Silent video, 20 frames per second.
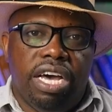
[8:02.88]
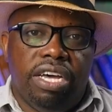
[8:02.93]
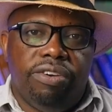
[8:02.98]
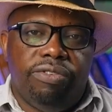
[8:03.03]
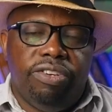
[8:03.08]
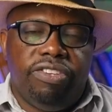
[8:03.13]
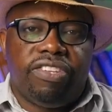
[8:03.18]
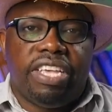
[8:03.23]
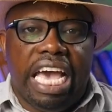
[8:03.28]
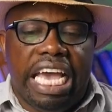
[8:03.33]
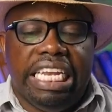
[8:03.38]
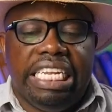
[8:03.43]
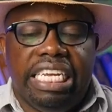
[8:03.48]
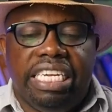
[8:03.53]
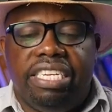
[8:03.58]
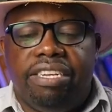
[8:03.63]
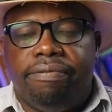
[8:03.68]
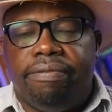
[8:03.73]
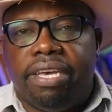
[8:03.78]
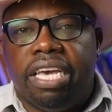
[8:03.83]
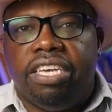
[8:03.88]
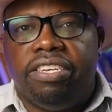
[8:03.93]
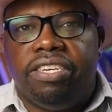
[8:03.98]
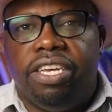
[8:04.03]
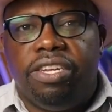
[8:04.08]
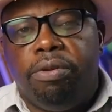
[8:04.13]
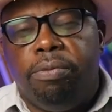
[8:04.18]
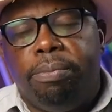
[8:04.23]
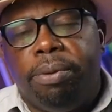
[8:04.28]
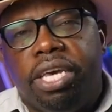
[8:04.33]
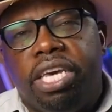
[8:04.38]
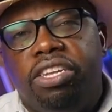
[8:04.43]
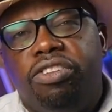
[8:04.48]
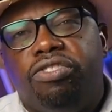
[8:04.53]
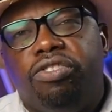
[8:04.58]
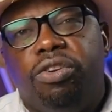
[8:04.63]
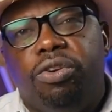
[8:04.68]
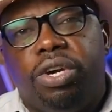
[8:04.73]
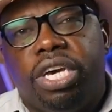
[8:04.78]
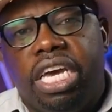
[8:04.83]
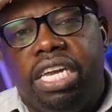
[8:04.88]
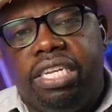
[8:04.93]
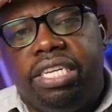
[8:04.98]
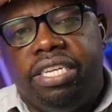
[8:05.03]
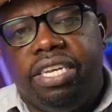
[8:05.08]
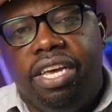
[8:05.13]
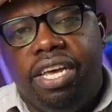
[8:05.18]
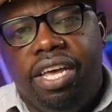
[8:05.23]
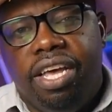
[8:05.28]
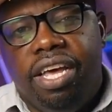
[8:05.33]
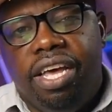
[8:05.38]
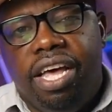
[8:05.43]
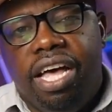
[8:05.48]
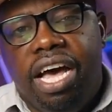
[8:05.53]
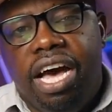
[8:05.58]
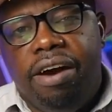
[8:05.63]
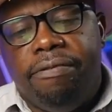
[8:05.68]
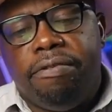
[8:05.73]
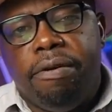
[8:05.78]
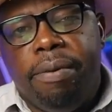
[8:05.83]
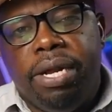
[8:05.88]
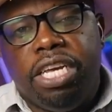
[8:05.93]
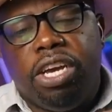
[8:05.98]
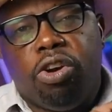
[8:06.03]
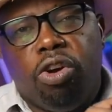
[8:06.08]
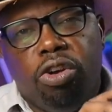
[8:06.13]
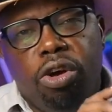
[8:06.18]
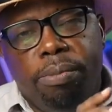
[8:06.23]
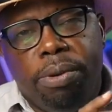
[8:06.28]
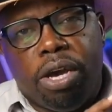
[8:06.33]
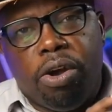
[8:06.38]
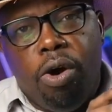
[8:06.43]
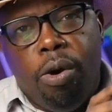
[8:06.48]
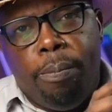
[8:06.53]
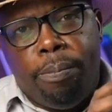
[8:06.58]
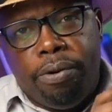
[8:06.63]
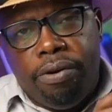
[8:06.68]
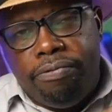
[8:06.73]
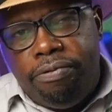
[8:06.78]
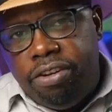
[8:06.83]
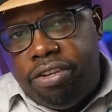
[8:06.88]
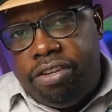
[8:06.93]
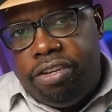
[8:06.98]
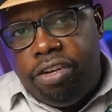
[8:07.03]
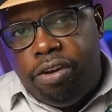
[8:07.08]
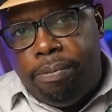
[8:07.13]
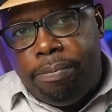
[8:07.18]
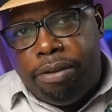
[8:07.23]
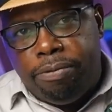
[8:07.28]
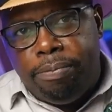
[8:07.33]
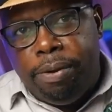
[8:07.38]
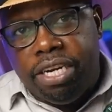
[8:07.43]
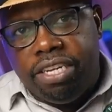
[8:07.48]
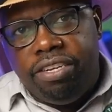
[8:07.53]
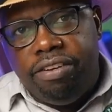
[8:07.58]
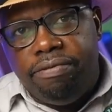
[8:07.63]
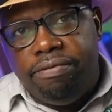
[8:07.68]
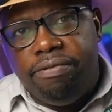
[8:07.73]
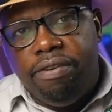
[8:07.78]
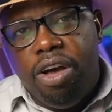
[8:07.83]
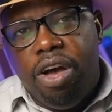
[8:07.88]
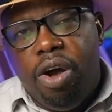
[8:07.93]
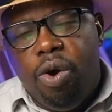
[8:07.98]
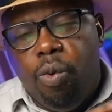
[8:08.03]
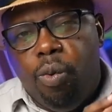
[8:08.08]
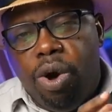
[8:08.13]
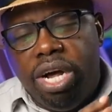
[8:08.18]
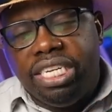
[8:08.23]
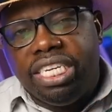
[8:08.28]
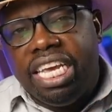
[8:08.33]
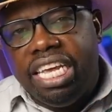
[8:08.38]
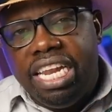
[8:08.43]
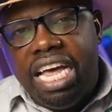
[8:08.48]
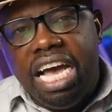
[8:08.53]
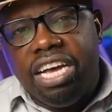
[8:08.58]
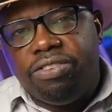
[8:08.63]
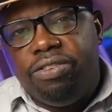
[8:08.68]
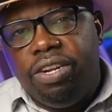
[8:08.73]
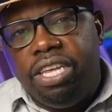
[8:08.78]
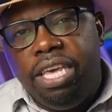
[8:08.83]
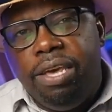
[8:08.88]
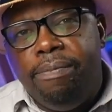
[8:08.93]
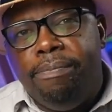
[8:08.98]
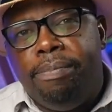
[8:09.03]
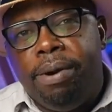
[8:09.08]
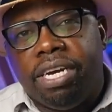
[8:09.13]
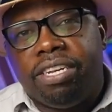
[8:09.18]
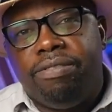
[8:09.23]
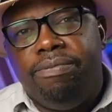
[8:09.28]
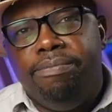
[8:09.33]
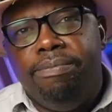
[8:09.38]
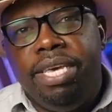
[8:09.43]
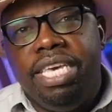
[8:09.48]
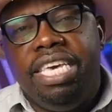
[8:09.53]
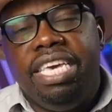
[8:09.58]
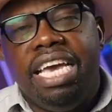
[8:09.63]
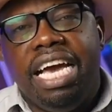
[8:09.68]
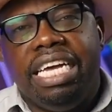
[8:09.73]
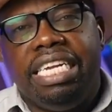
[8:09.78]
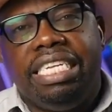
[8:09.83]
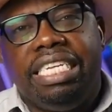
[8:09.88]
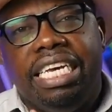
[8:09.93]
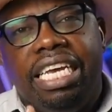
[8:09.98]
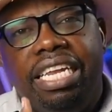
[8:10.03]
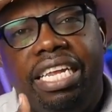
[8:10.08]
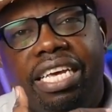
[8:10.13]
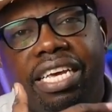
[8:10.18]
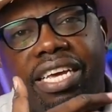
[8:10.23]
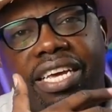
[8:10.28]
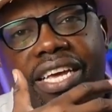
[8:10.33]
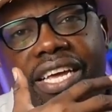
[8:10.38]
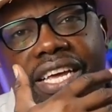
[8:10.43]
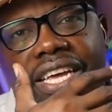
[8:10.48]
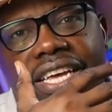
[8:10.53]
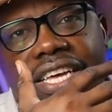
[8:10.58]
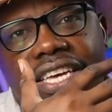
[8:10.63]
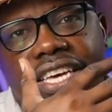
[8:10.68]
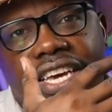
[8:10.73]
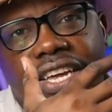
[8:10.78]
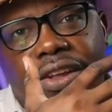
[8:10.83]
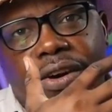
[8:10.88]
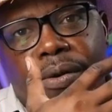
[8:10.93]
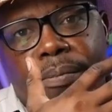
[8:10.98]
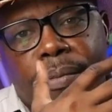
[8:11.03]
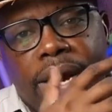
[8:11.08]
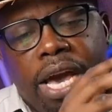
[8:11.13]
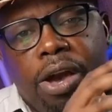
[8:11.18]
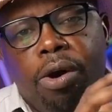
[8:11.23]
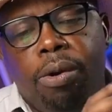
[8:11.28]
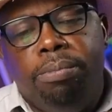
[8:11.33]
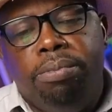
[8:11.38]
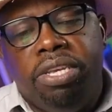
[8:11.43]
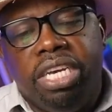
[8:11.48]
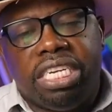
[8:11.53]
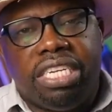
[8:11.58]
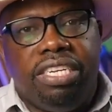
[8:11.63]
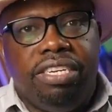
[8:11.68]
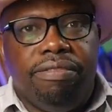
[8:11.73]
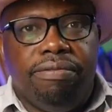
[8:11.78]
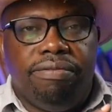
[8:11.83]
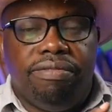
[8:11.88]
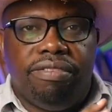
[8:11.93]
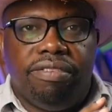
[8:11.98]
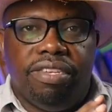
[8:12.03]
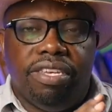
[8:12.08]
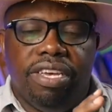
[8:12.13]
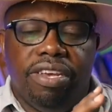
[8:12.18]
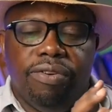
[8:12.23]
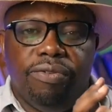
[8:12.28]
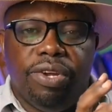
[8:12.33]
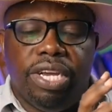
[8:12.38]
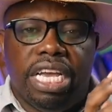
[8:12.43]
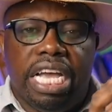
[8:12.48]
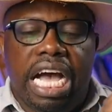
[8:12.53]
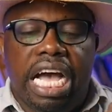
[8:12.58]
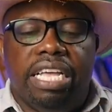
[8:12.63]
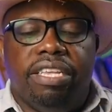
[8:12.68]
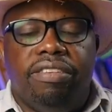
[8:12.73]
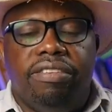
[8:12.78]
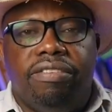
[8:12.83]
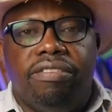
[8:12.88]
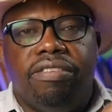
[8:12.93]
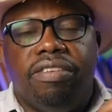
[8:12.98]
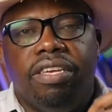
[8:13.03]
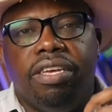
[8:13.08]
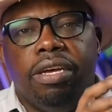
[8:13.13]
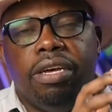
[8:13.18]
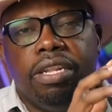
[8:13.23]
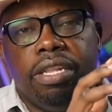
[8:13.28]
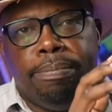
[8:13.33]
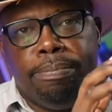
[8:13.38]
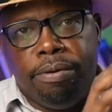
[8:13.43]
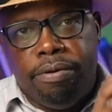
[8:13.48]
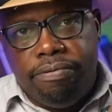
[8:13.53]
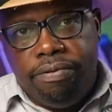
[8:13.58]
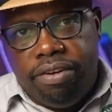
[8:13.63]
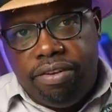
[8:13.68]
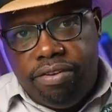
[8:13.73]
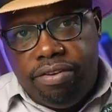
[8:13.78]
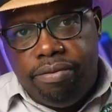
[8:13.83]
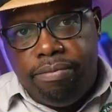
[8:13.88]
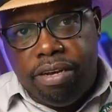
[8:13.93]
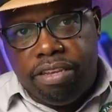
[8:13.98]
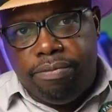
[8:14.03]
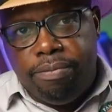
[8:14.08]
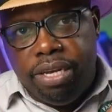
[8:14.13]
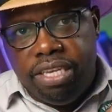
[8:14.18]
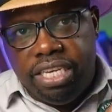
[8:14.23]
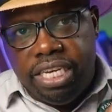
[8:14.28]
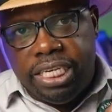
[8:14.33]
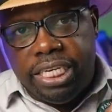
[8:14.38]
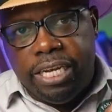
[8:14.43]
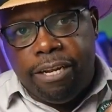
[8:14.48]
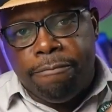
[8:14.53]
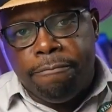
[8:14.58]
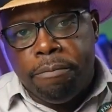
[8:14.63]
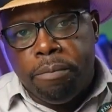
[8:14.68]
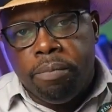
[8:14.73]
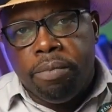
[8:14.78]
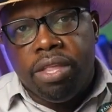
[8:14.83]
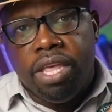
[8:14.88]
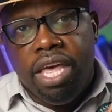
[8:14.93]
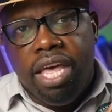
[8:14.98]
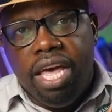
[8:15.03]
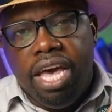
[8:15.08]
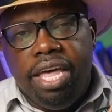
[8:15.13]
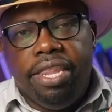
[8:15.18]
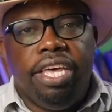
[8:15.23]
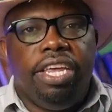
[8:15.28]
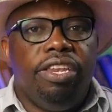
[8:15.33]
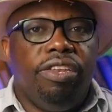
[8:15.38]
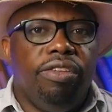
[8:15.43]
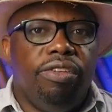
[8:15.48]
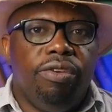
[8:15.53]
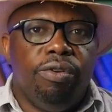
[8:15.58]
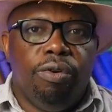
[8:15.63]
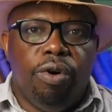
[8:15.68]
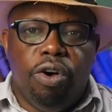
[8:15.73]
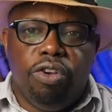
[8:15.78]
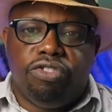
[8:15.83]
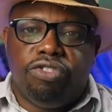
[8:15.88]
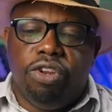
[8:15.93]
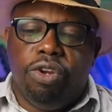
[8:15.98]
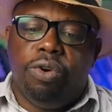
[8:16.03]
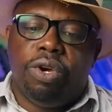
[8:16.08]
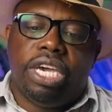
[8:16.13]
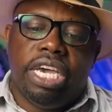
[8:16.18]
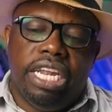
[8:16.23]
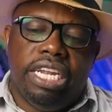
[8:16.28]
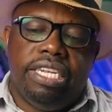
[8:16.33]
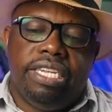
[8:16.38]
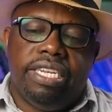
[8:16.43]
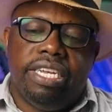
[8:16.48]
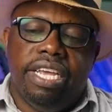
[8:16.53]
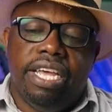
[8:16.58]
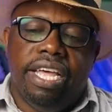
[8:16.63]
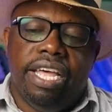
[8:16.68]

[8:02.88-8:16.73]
risk identification, you begin to look at, from an economic or profit perspective, what can actually impact me attaining my objectives regards the profit maximization. And then you also look at